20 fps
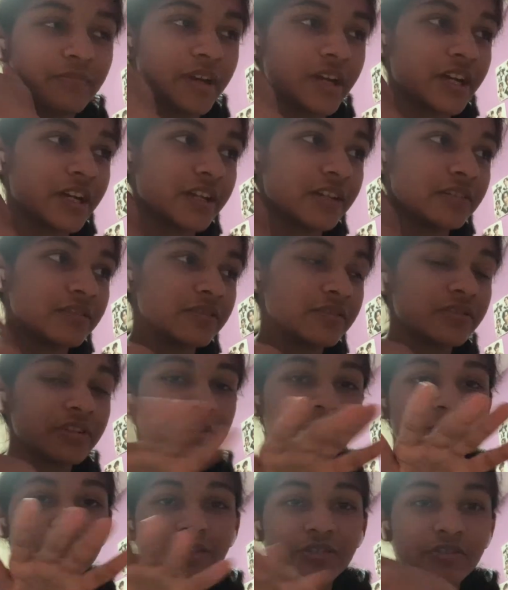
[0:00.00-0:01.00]
my
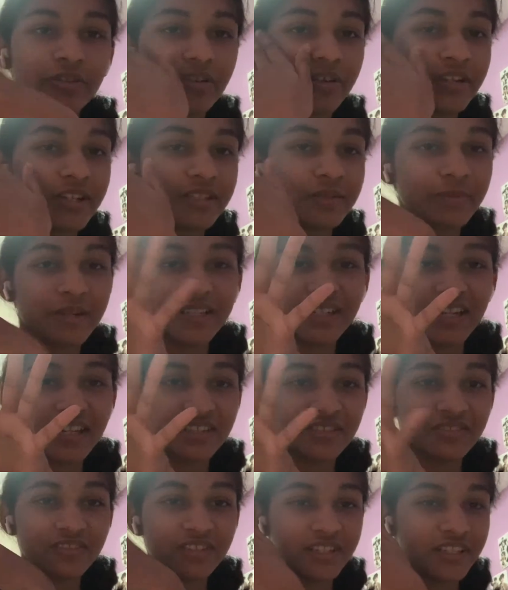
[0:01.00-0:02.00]
creepy stories, my
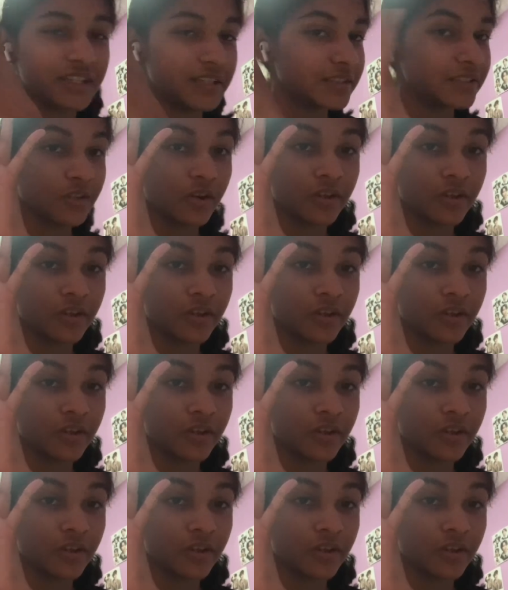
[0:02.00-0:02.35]
text readings,